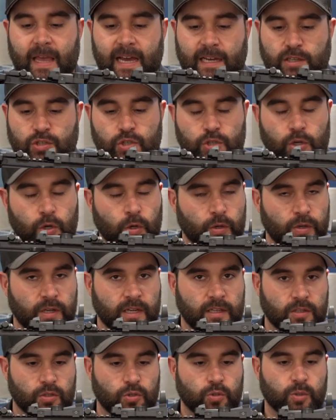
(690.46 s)

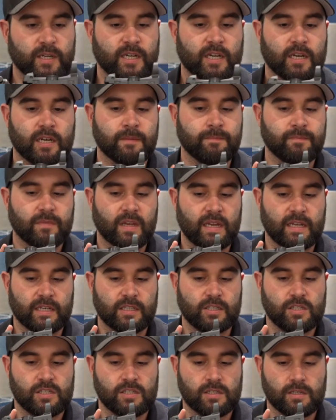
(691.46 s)
excluding the trigger and
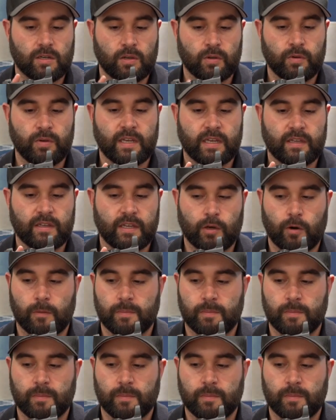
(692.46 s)
excluding the